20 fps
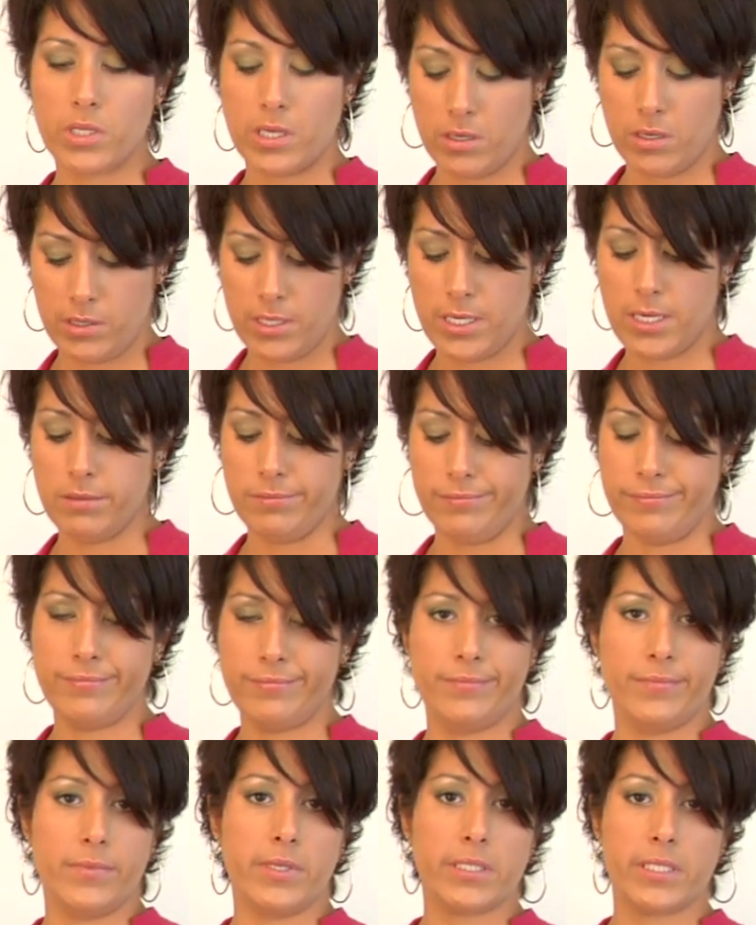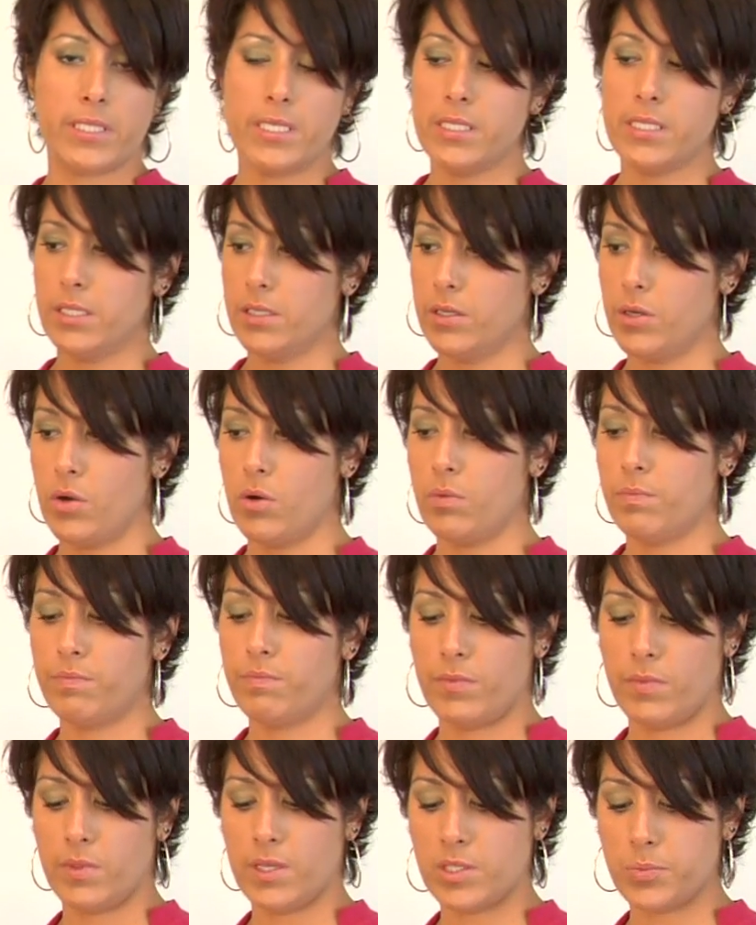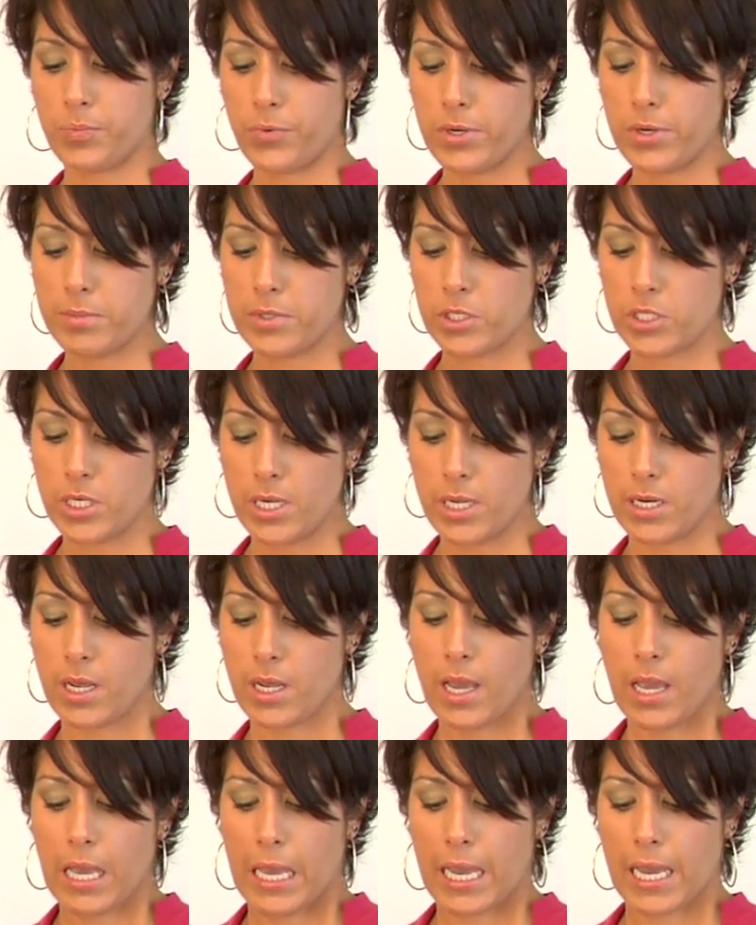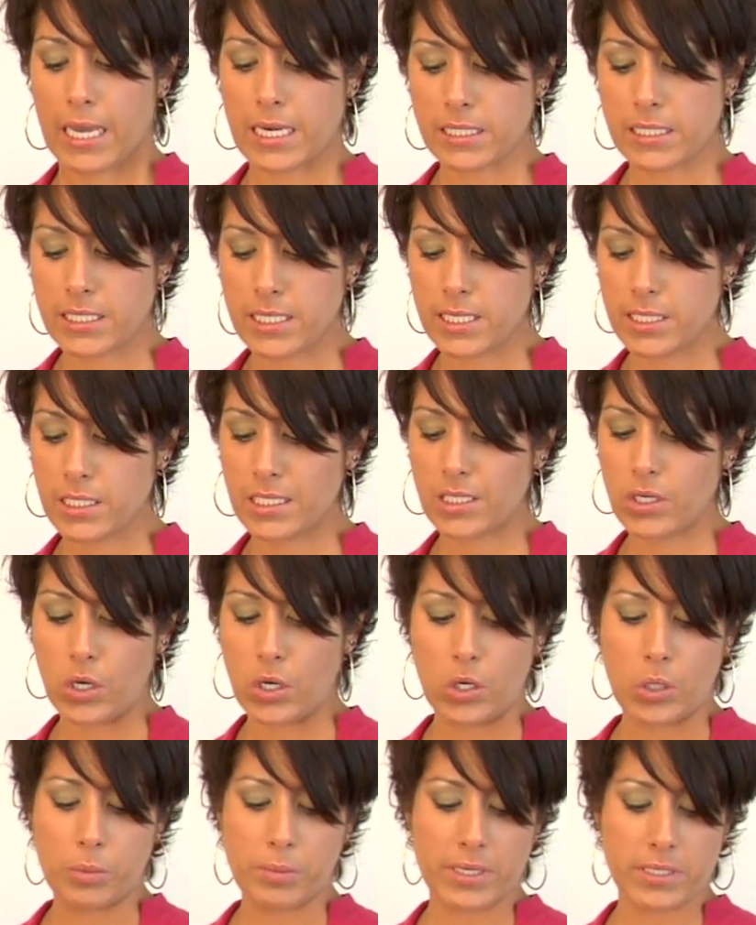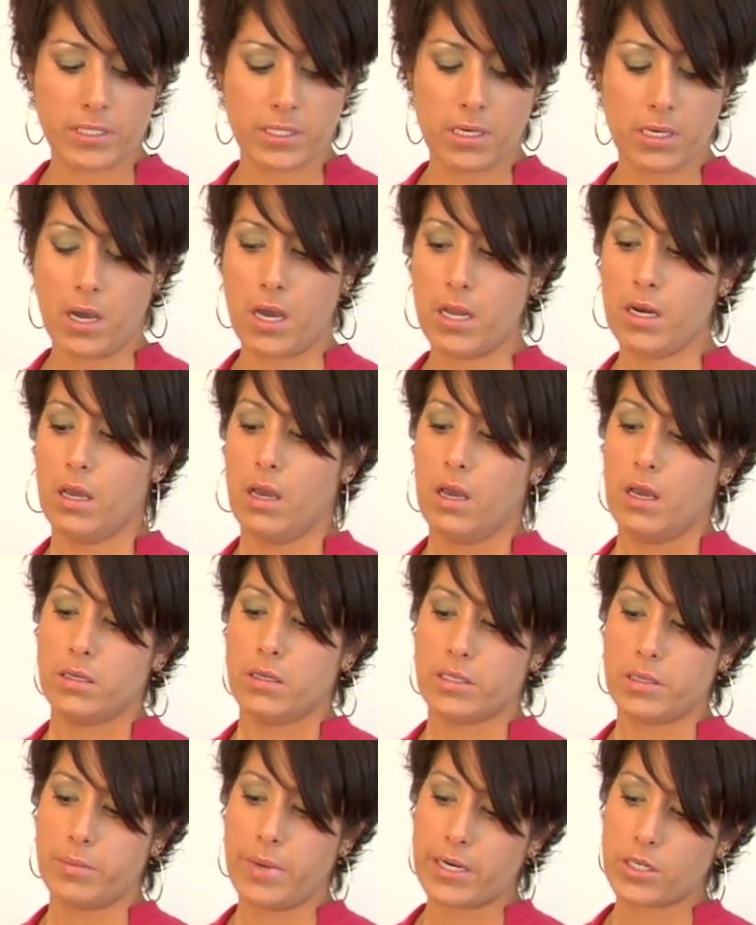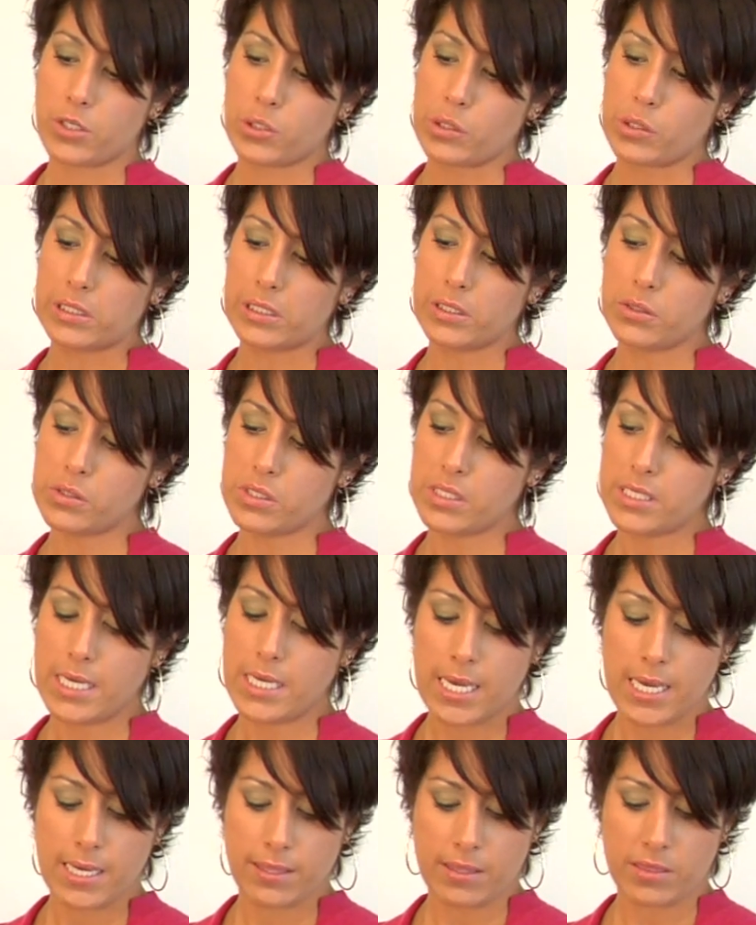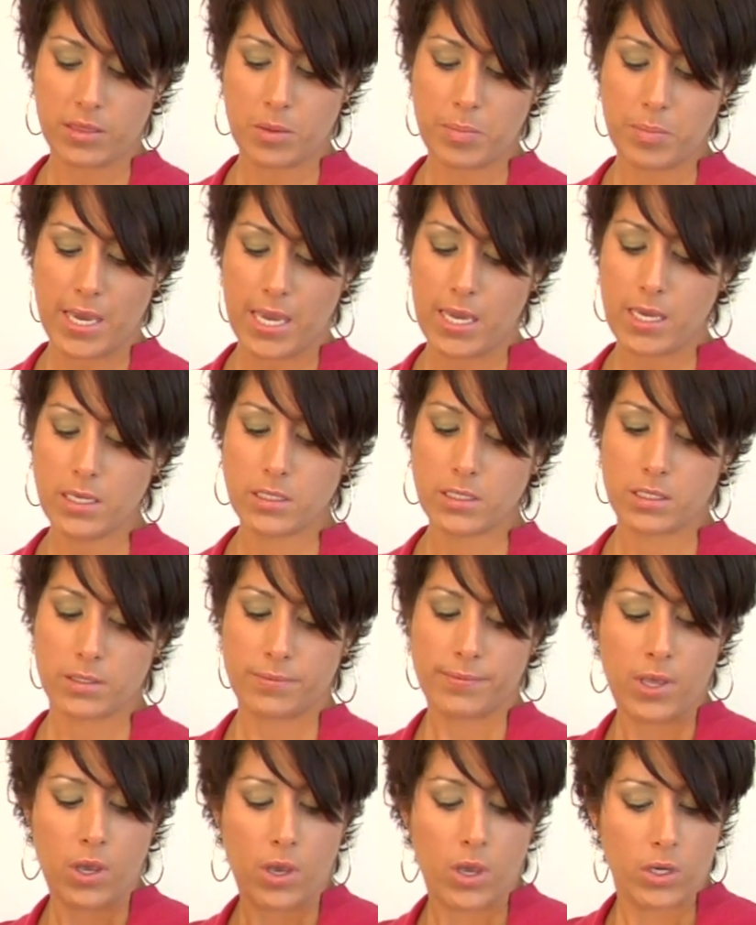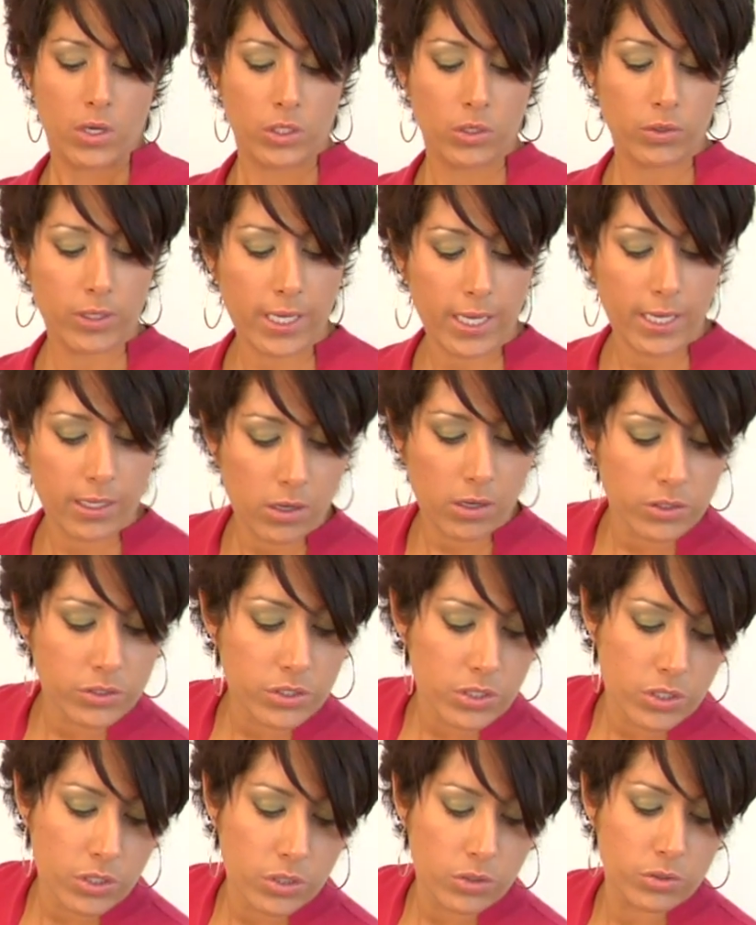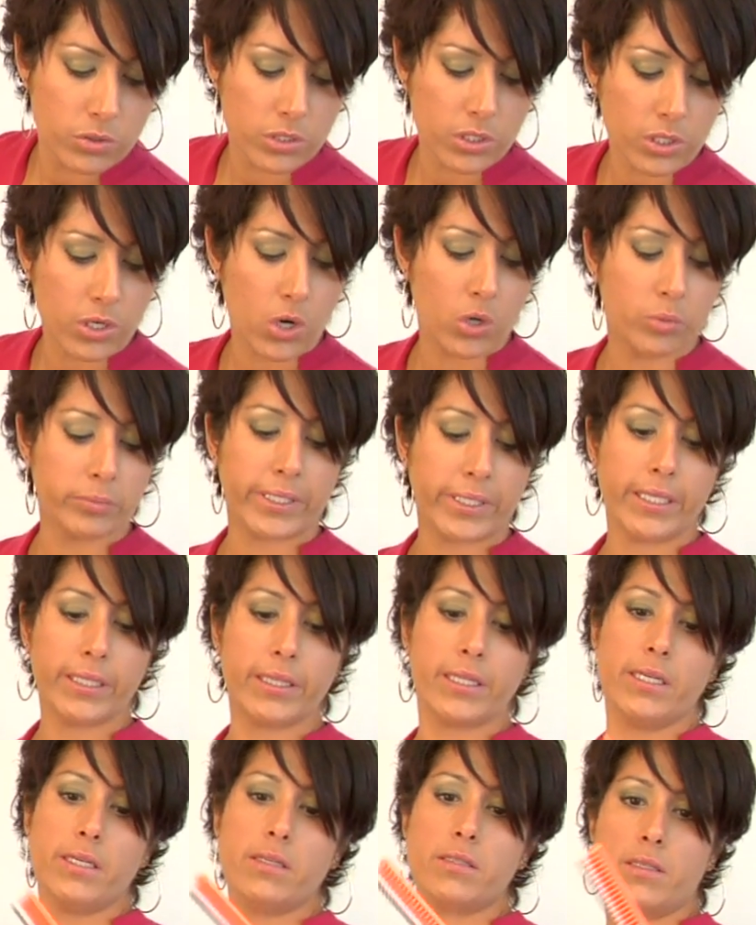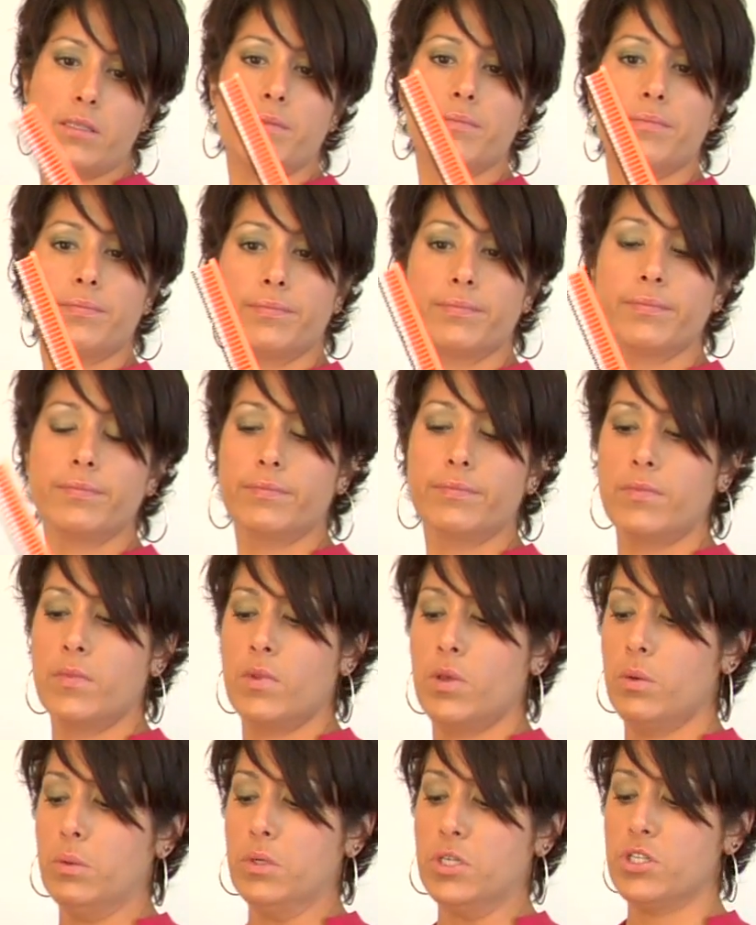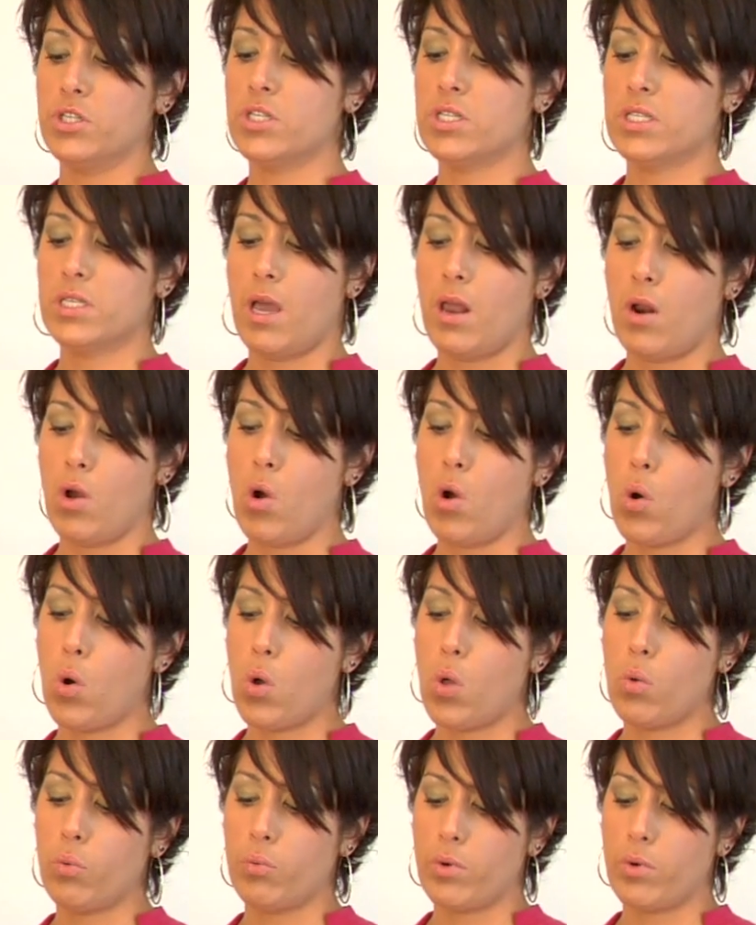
that you need. A teasing comb, that's pretty much it. And a teasing comb has got some extra little teeth at the base. You can also use a comb like this, which has just got a whole